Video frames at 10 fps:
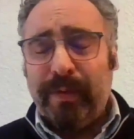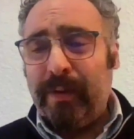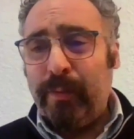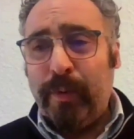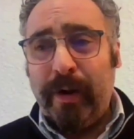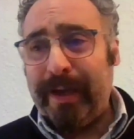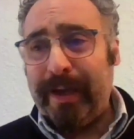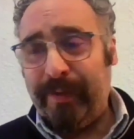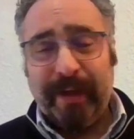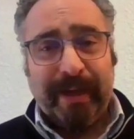their
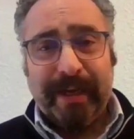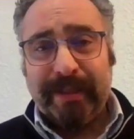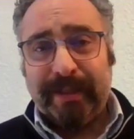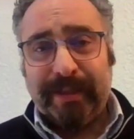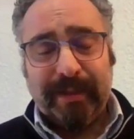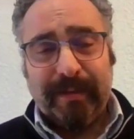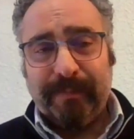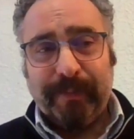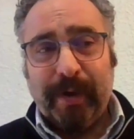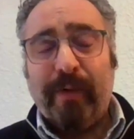work ethic is
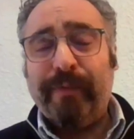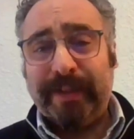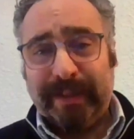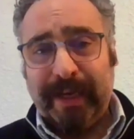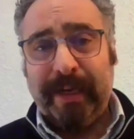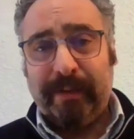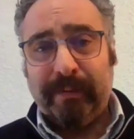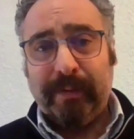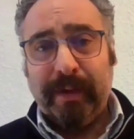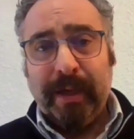off the
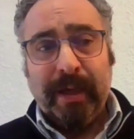scale,